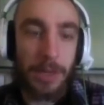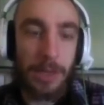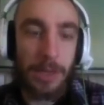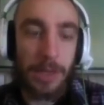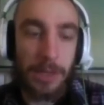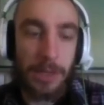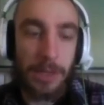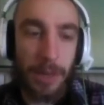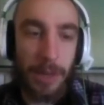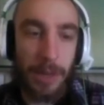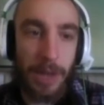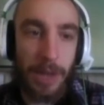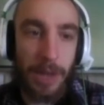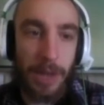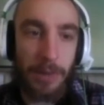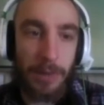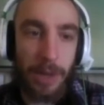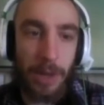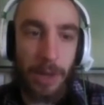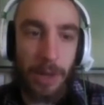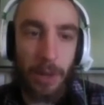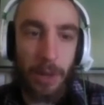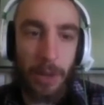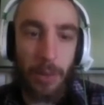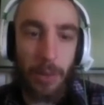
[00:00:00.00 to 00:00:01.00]
So by having
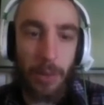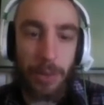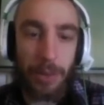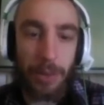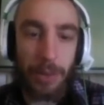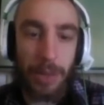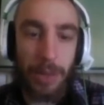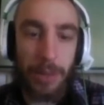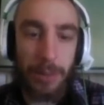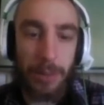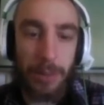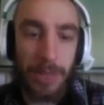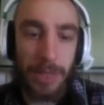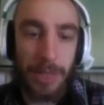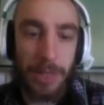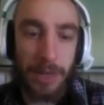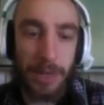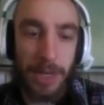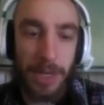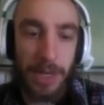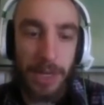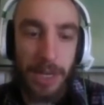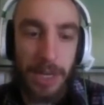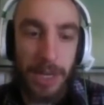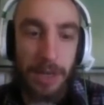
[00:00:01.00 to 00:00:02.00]
hot water pump
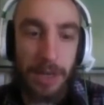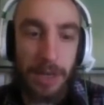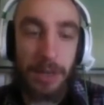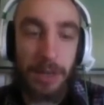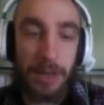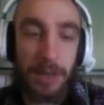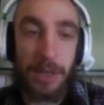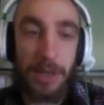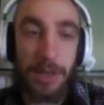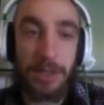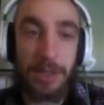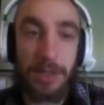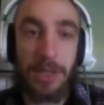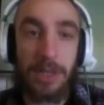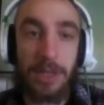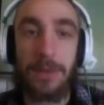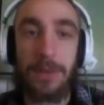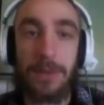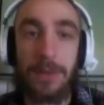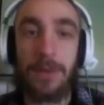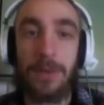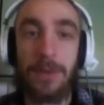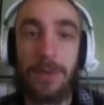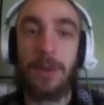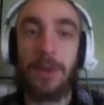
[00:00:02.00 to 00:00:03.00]
down here, instead
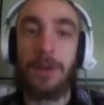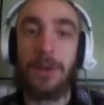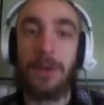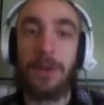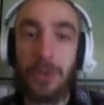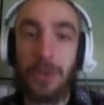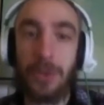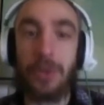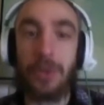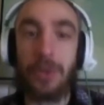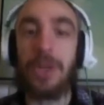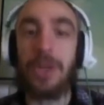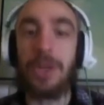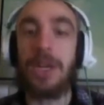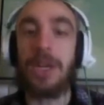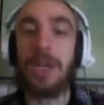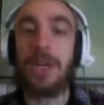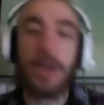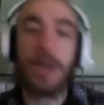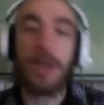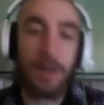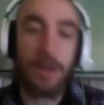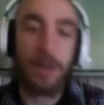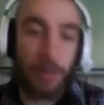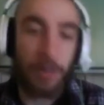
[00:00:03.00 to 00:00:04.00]
of to
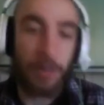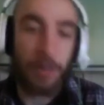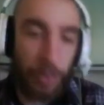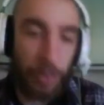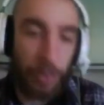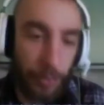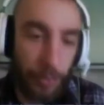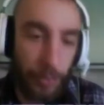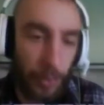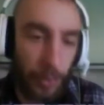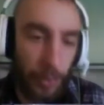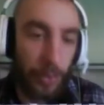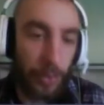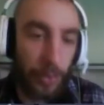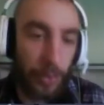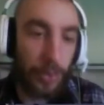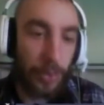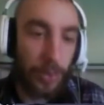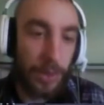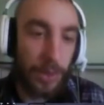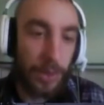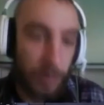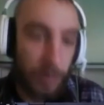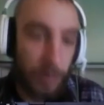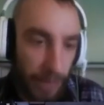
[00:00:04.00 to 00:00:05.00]
here and then through,
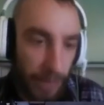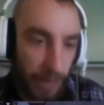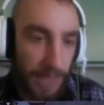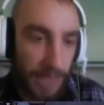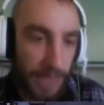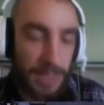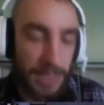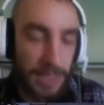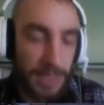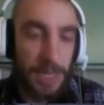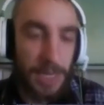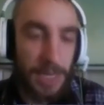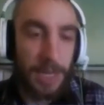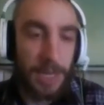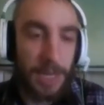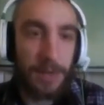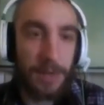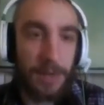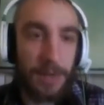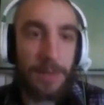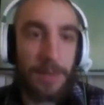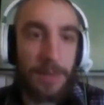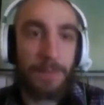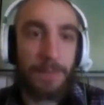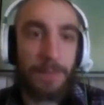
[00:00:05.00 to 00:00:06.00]
back to here,